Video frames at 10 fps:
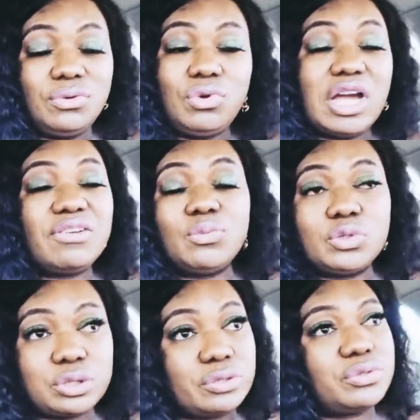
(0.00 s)
we have
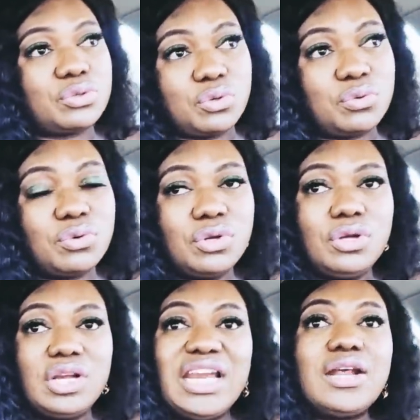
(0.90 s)
emotions, so
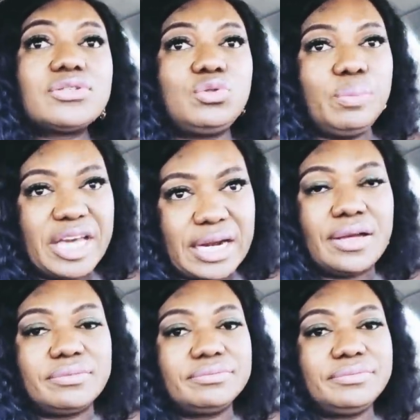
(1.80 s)
let us do better.
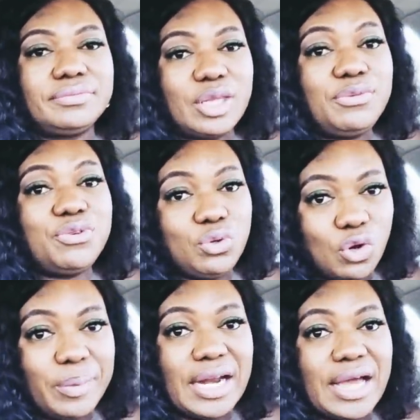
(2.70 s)
If you
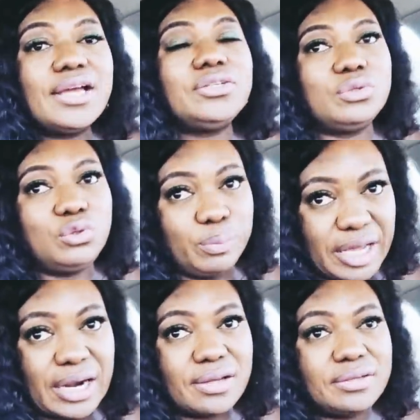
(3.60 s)
know better, you do
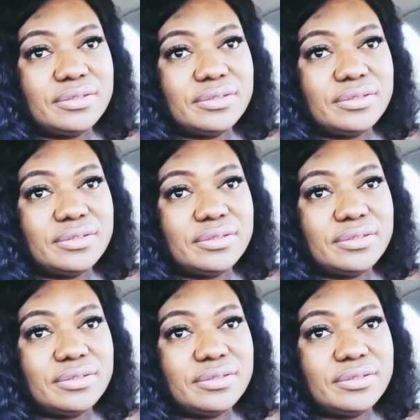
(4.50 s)
better.